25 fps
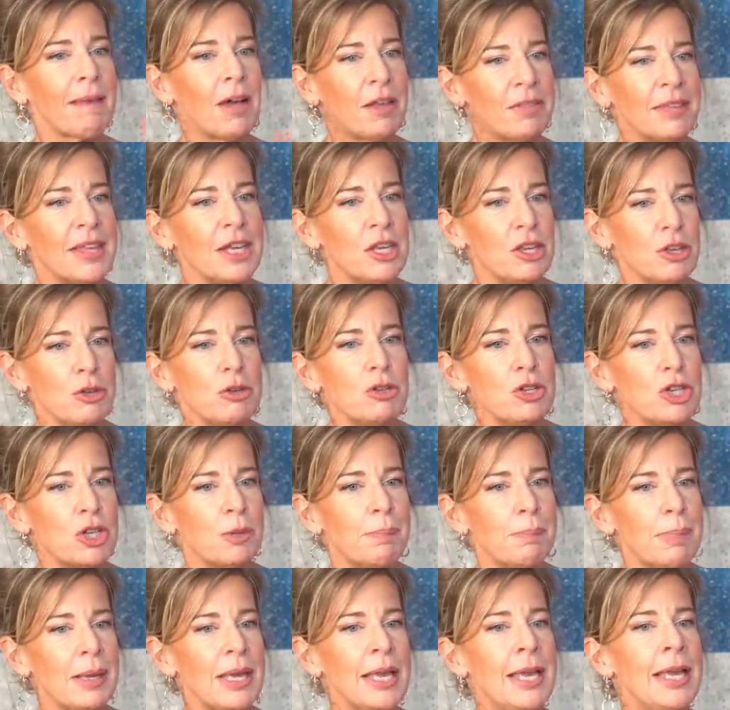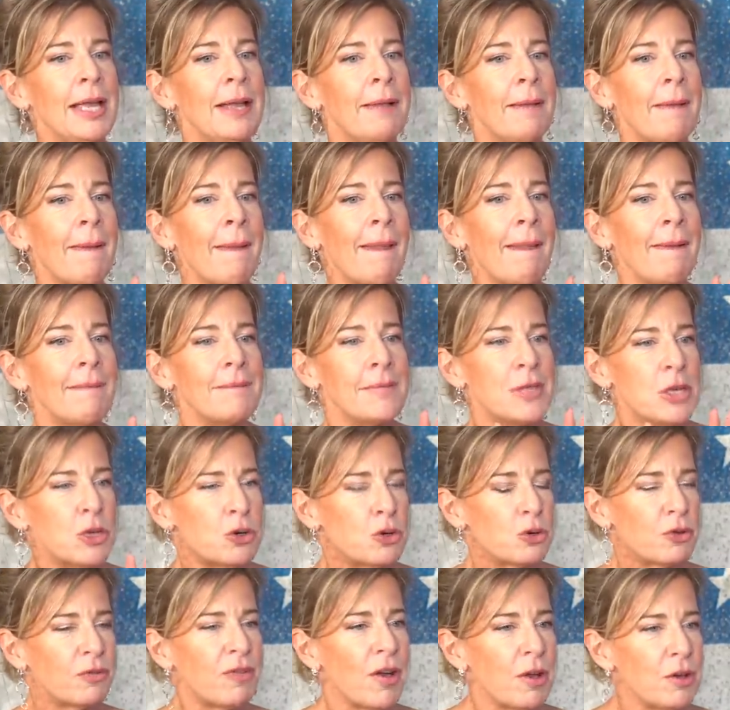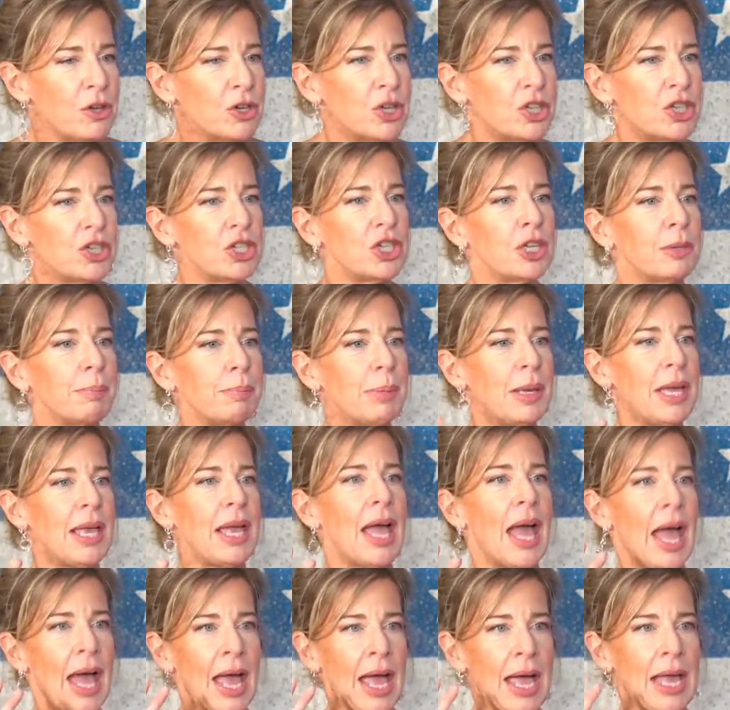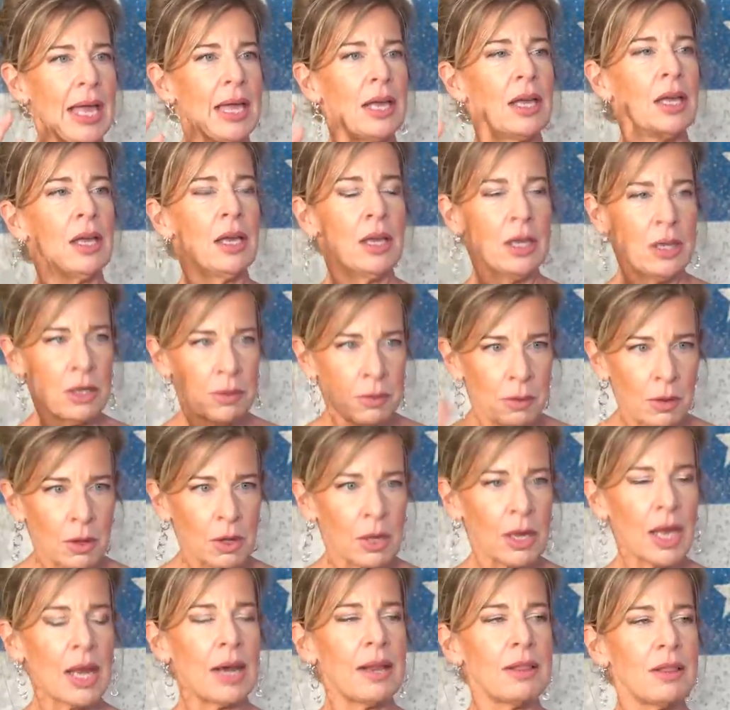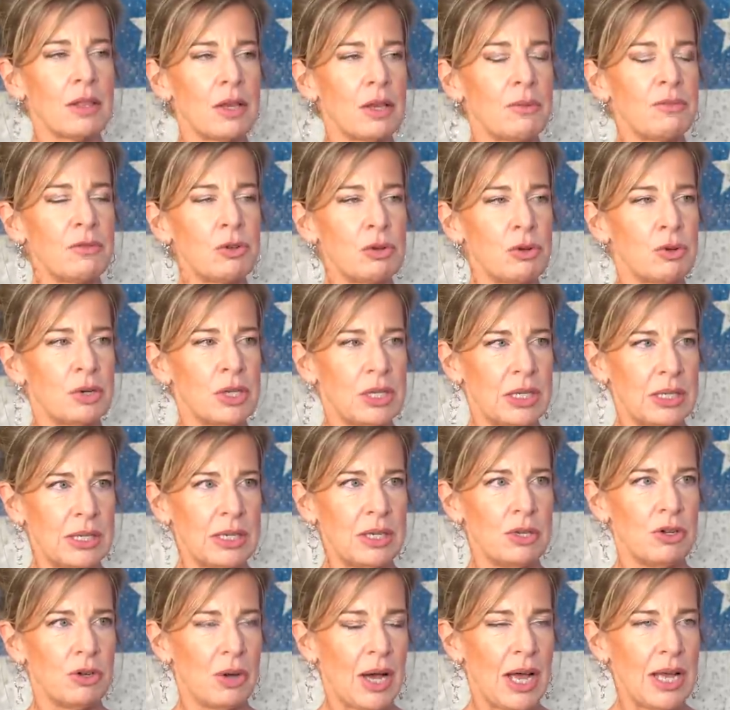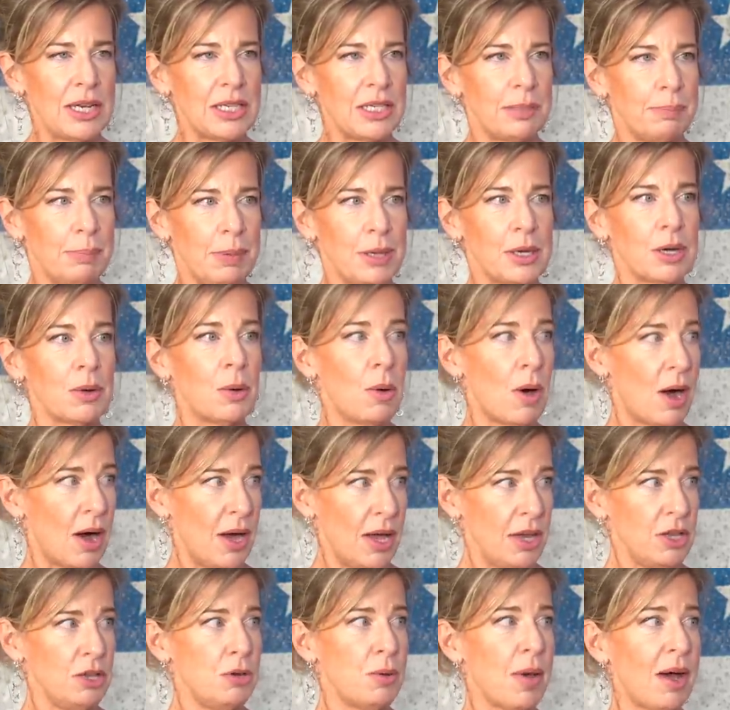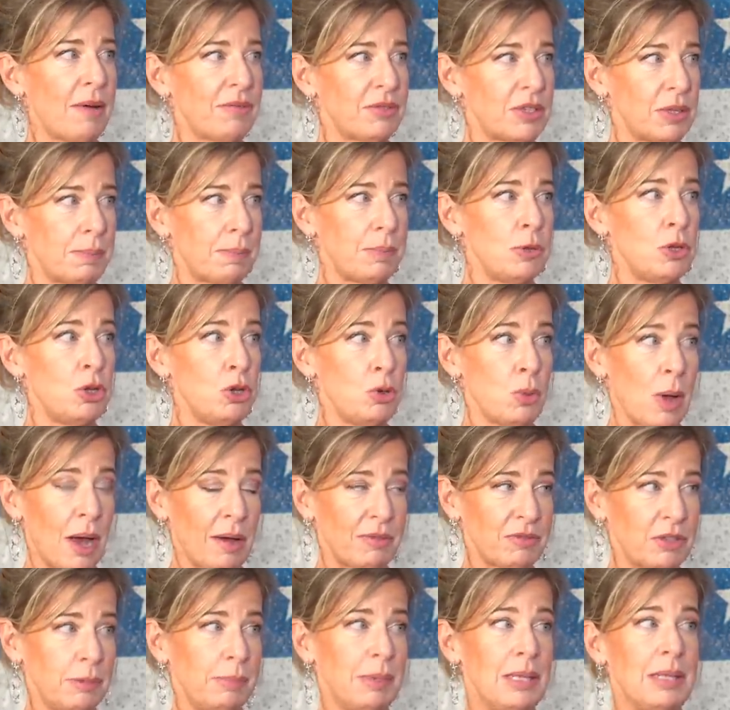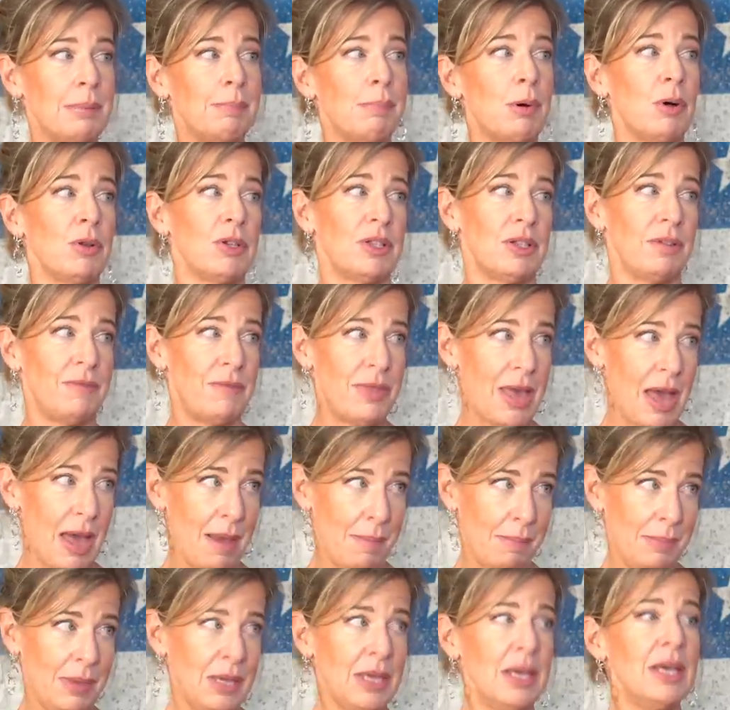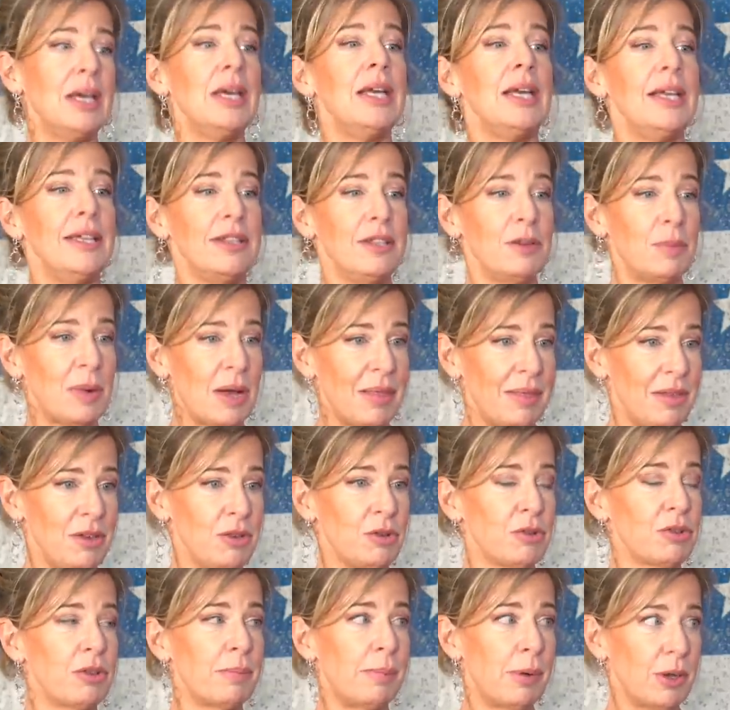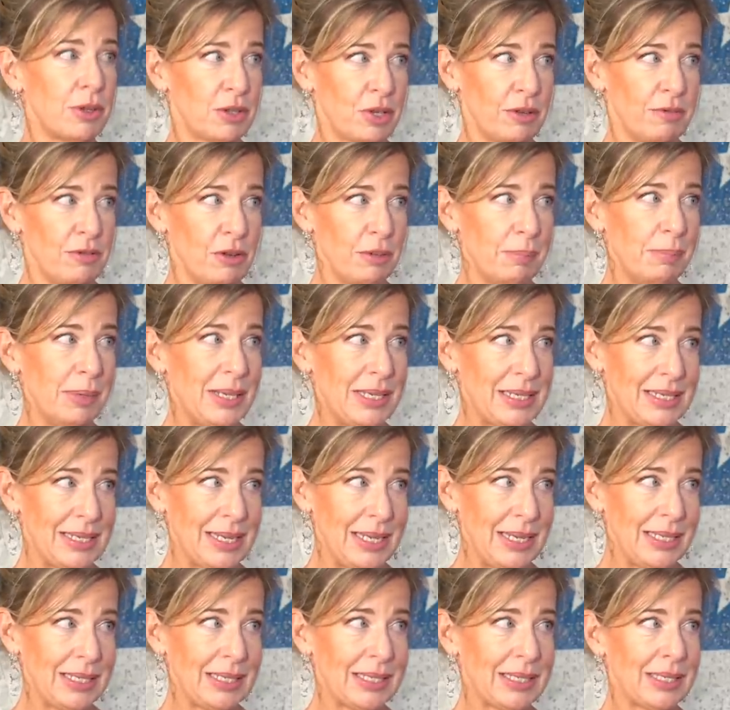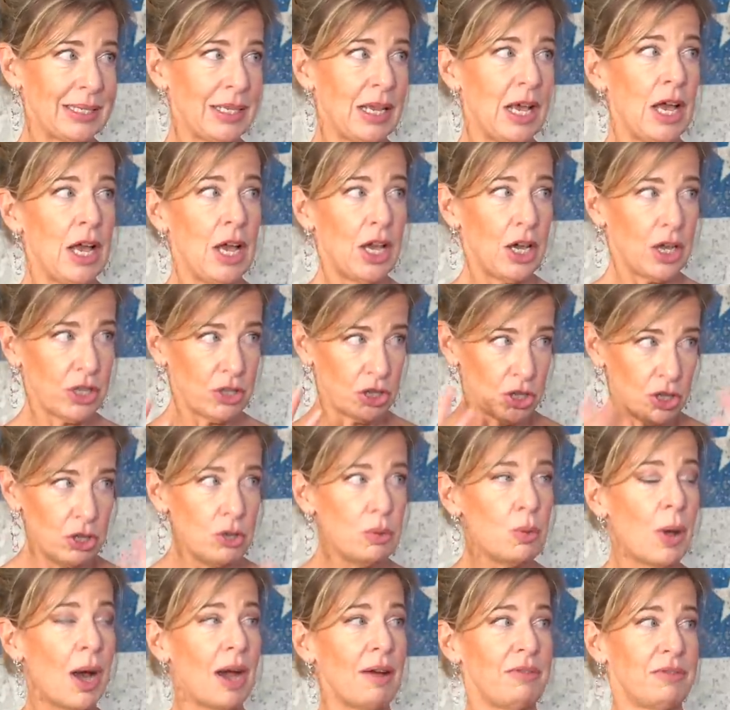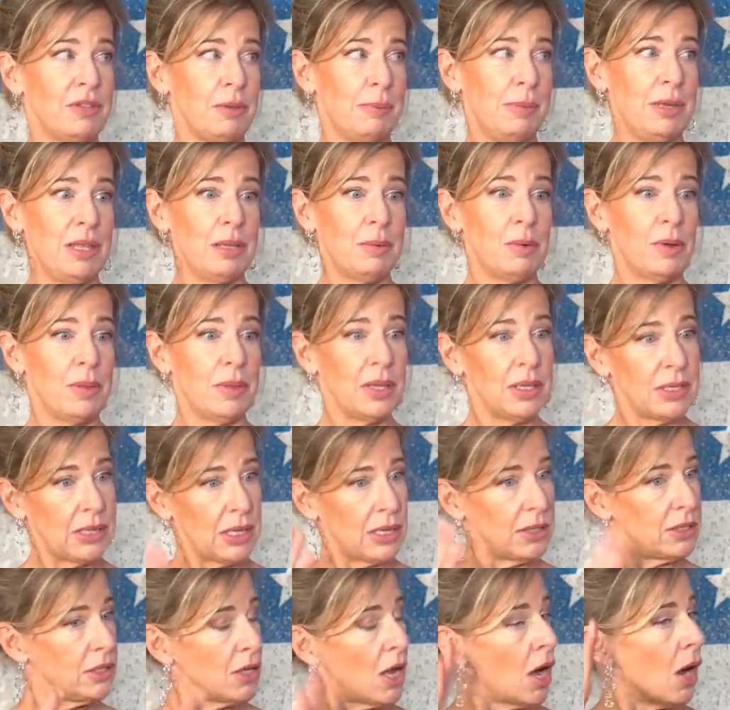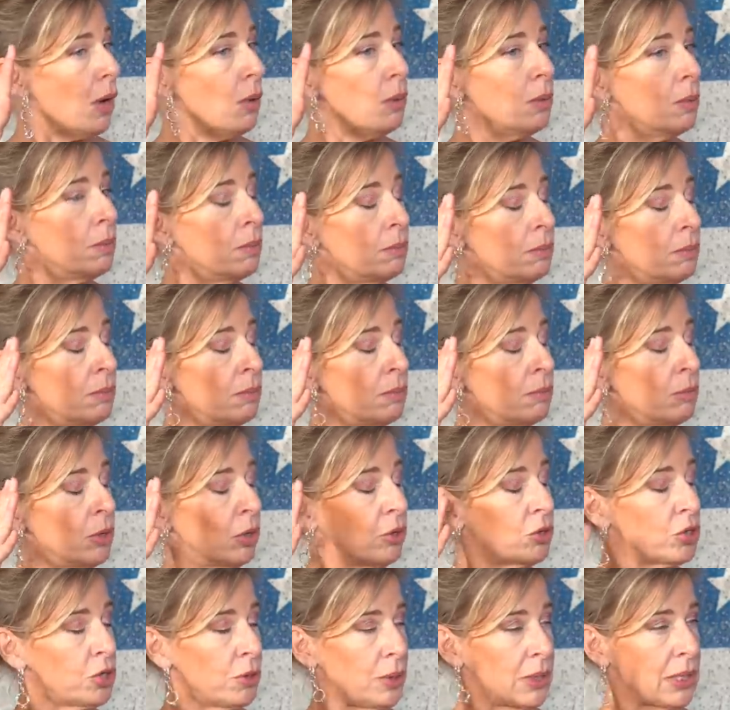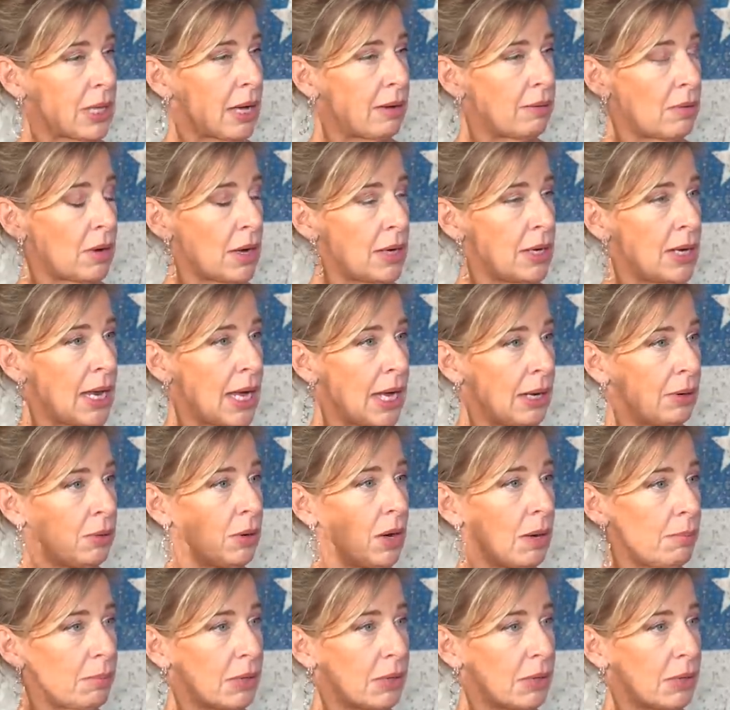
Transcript: I think you should be, your focus should be a getting the noises in your head to be quiet. You have to you have to be the boss of them in the way that you're the boss of your business, and you have to be the one that says no. Not doing that right now.